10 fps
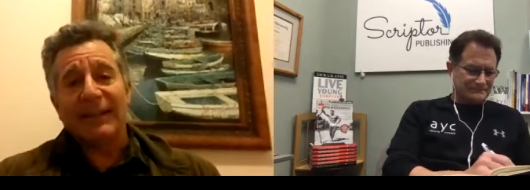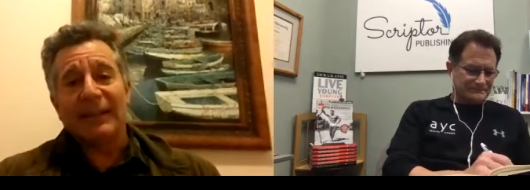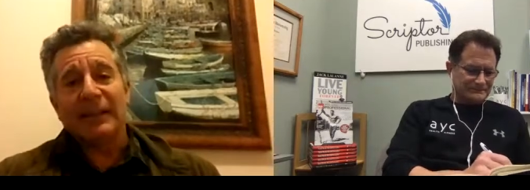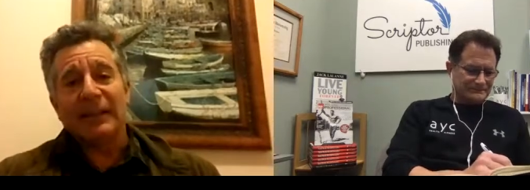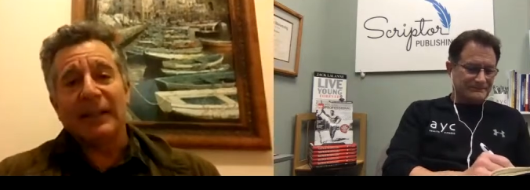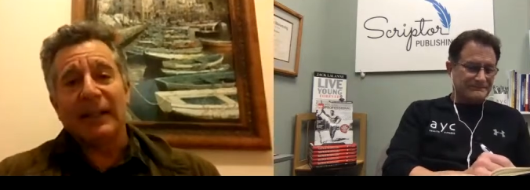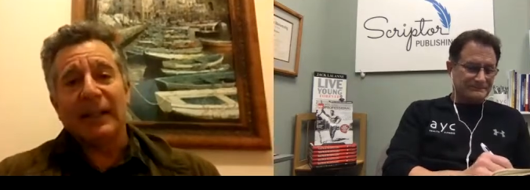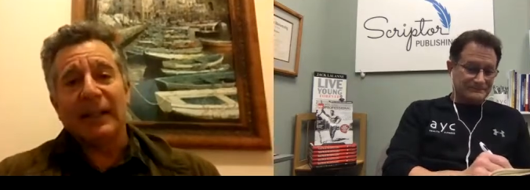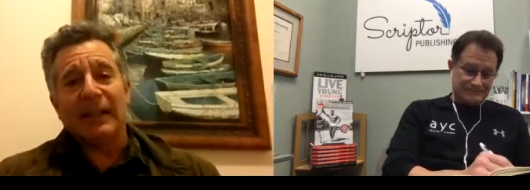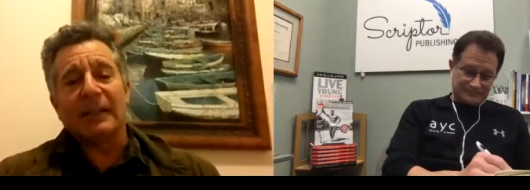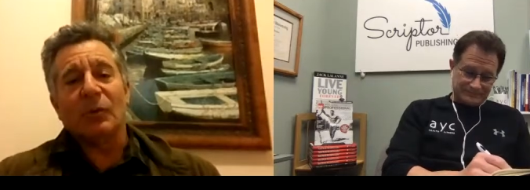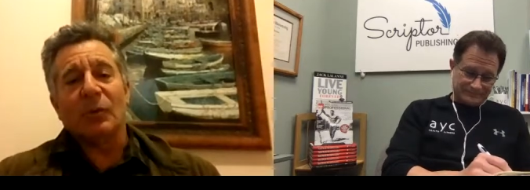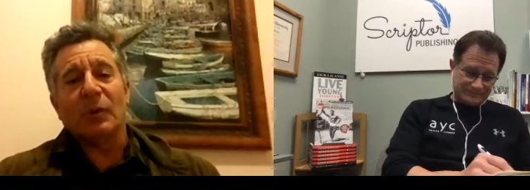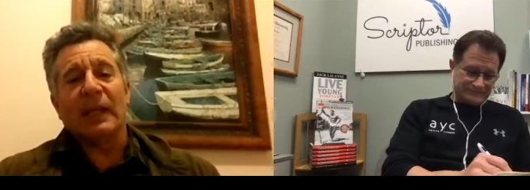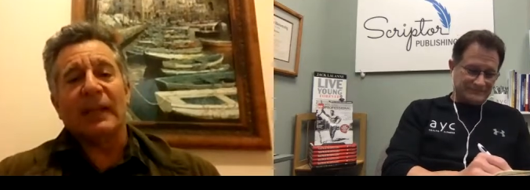Speaker 1: And when I
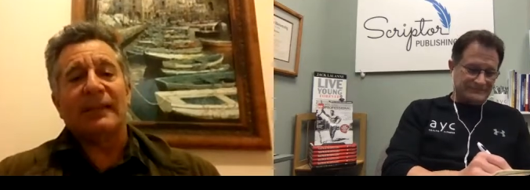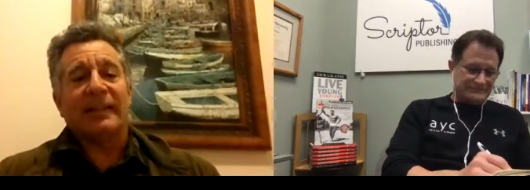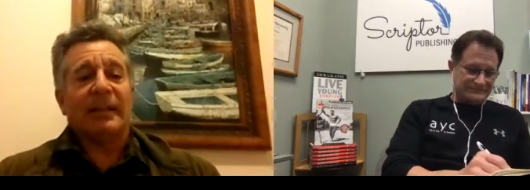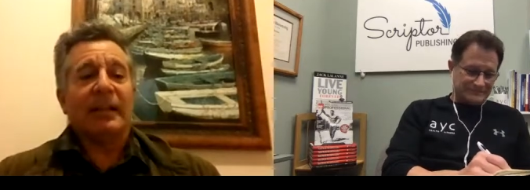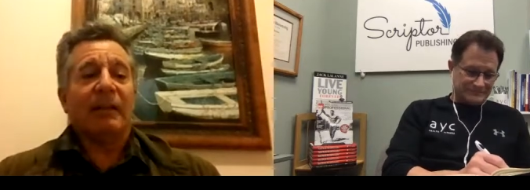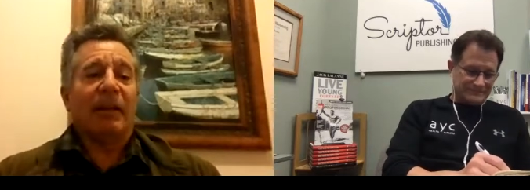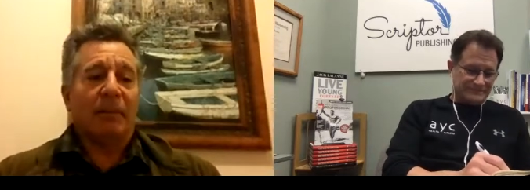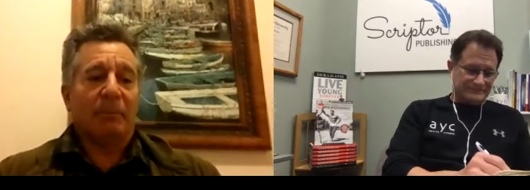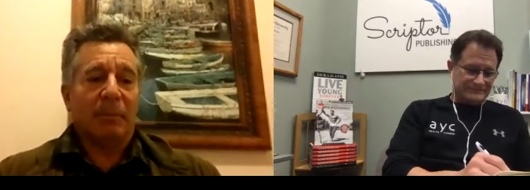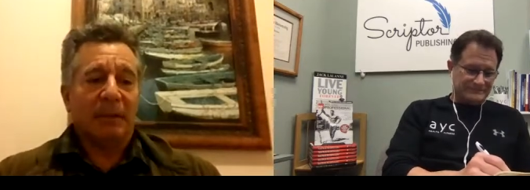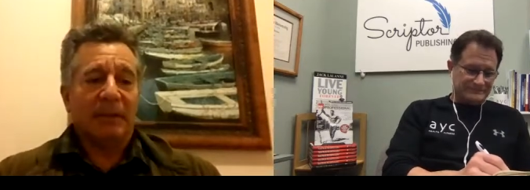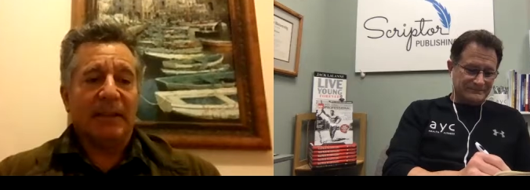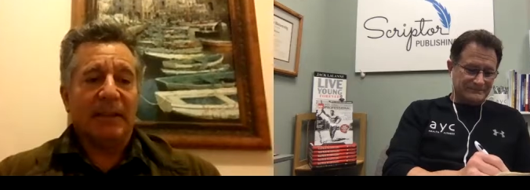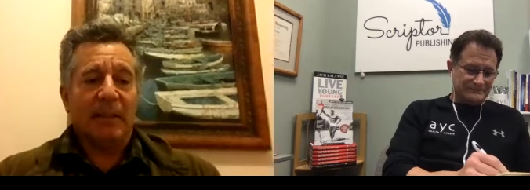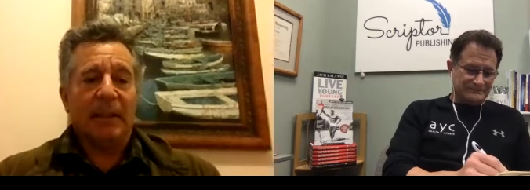say availability, I
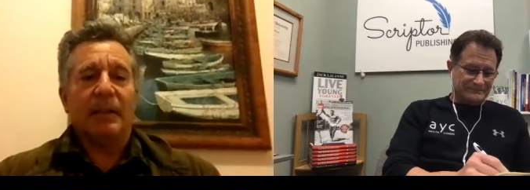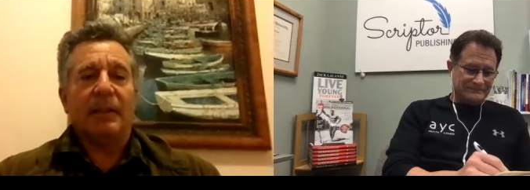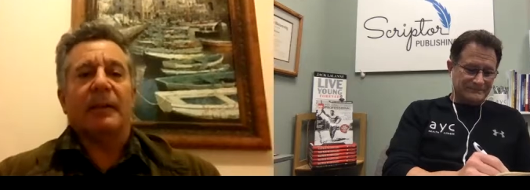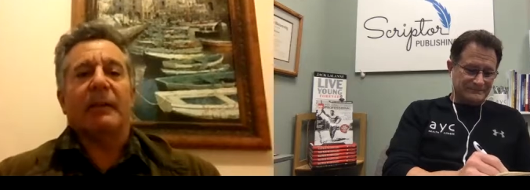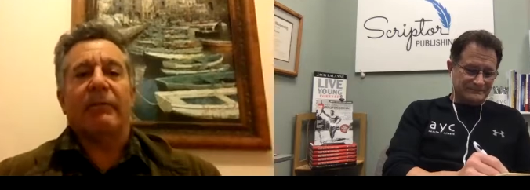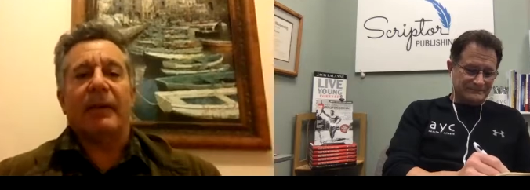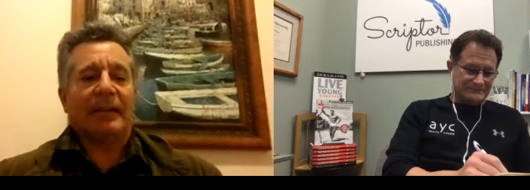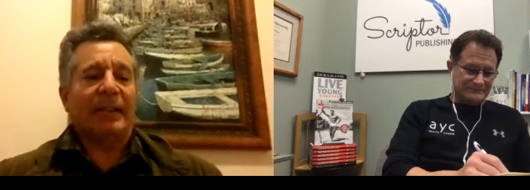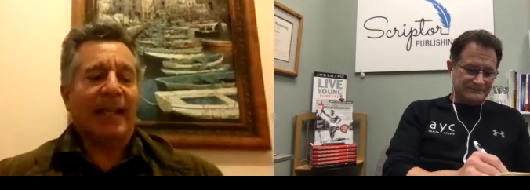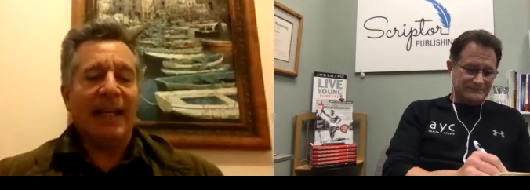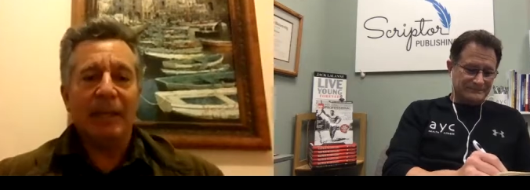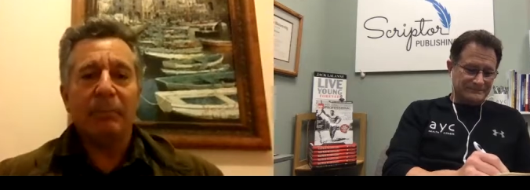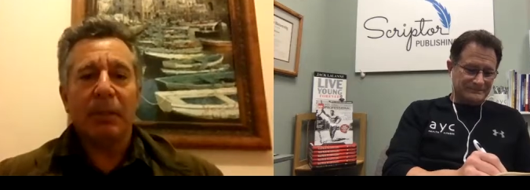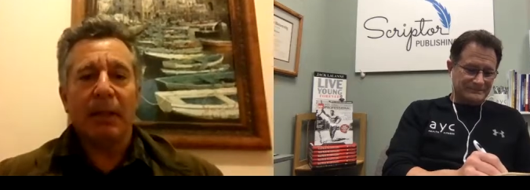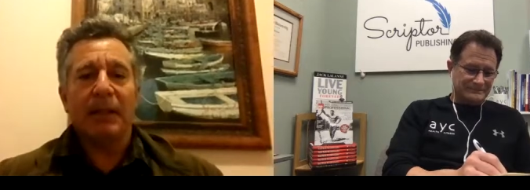mean the fact that
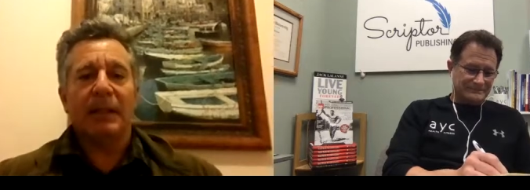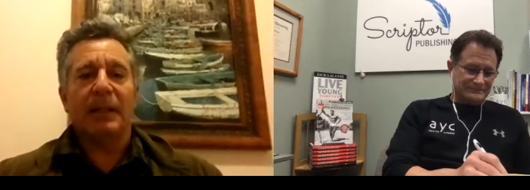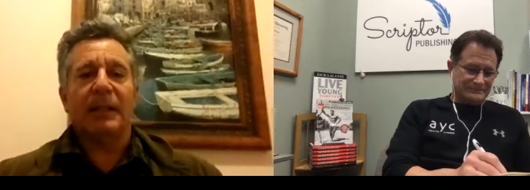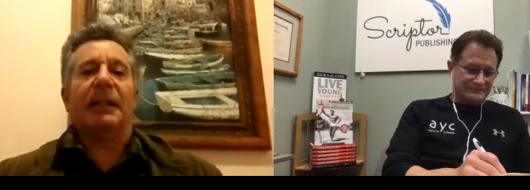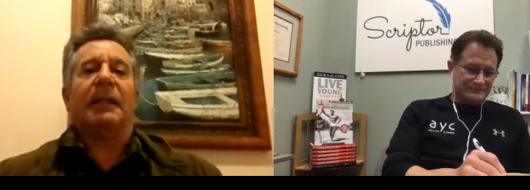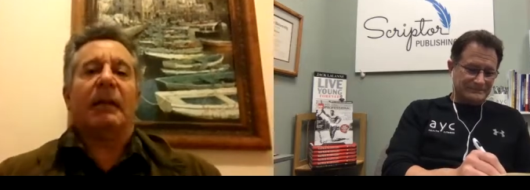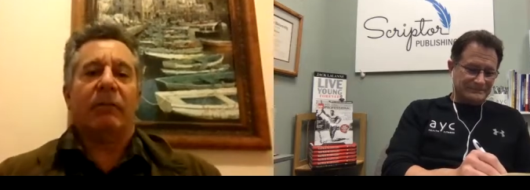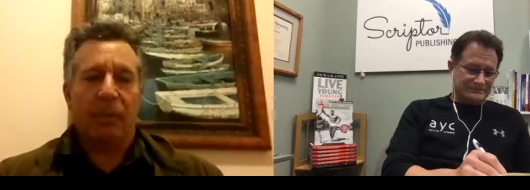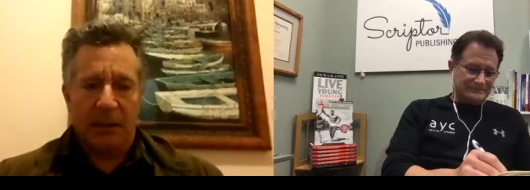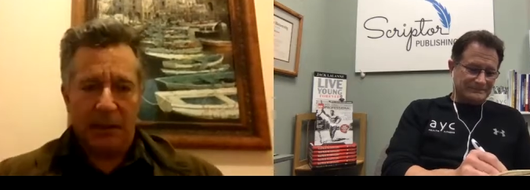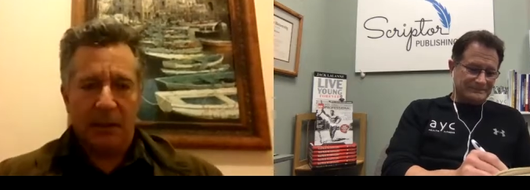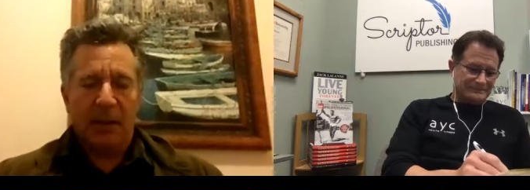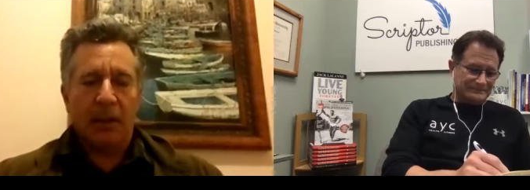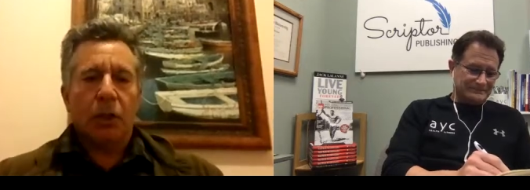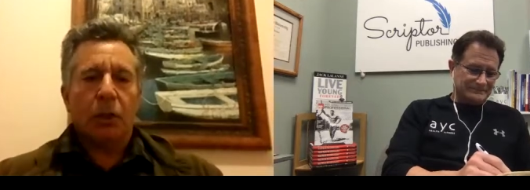anybody and everybody
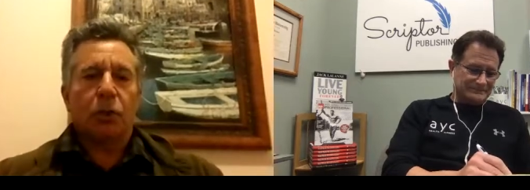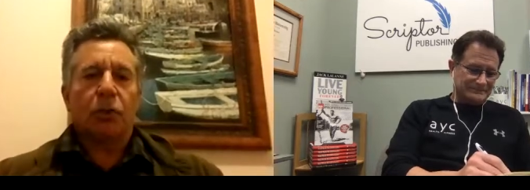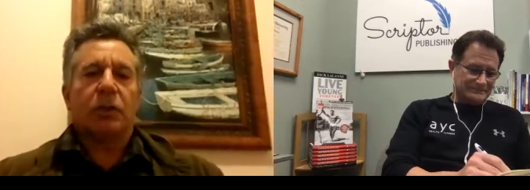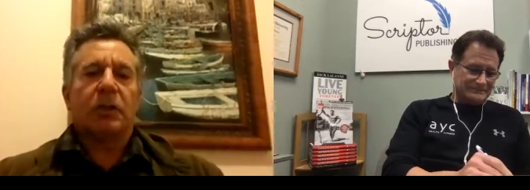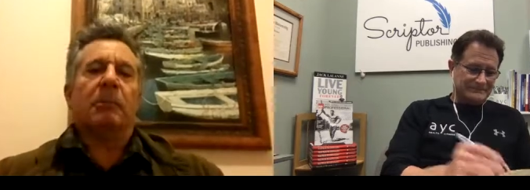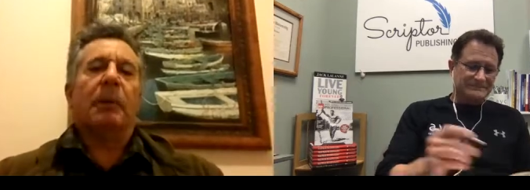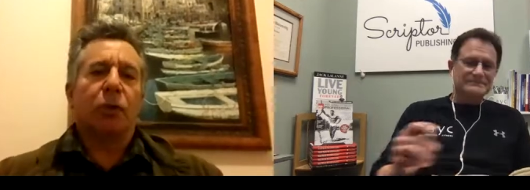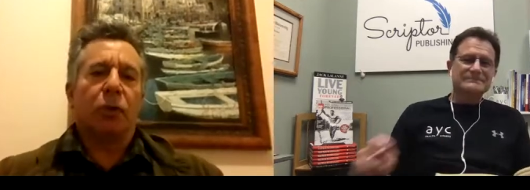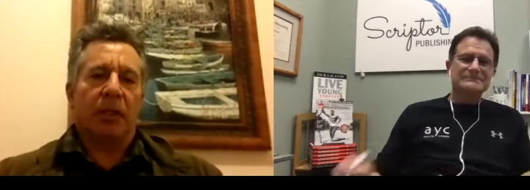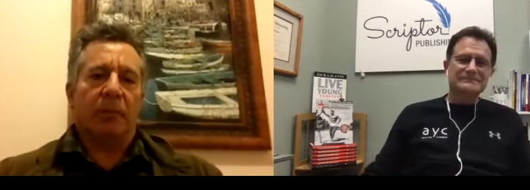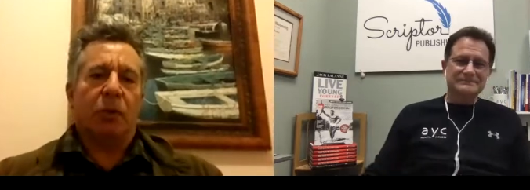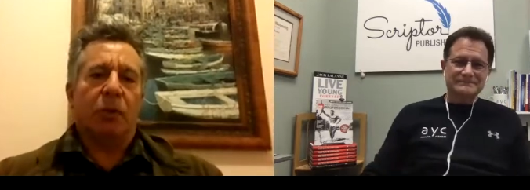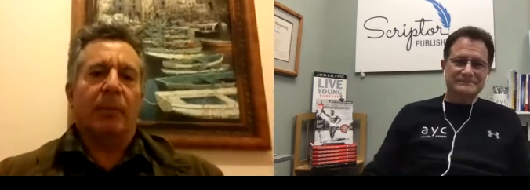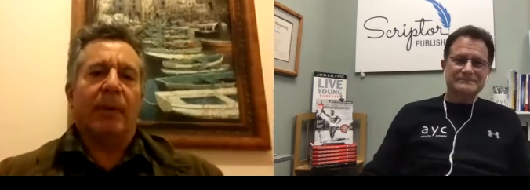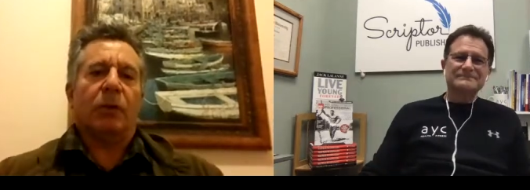could come up to him, no matter
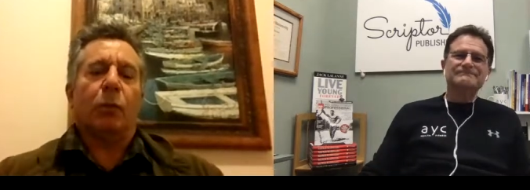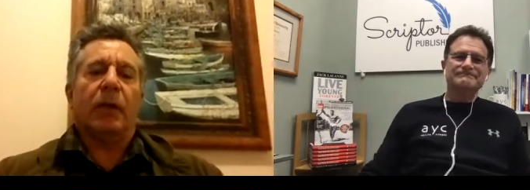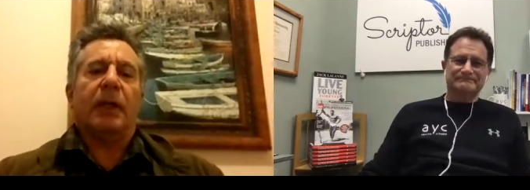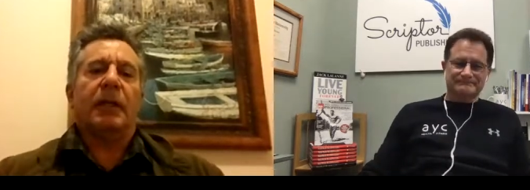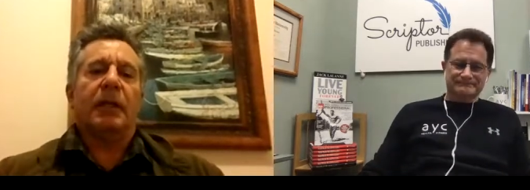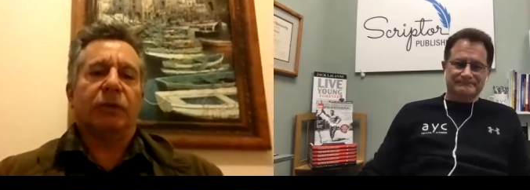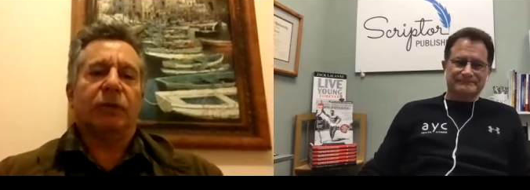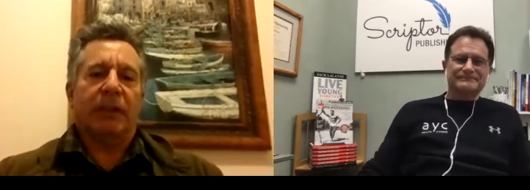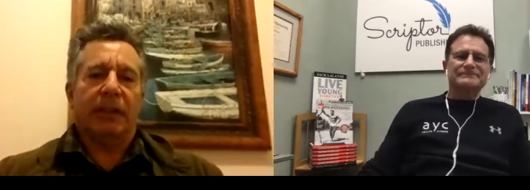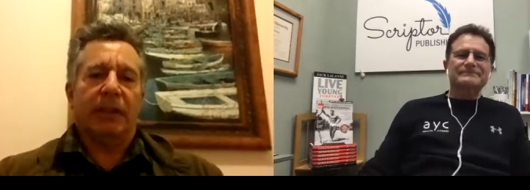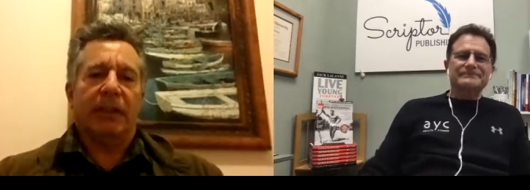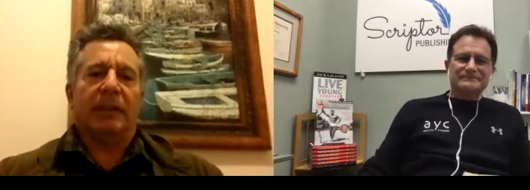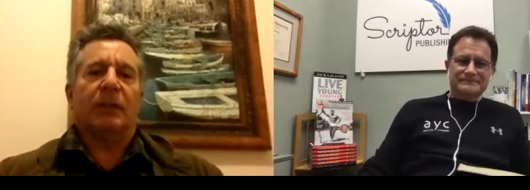where he was sitting, at what time,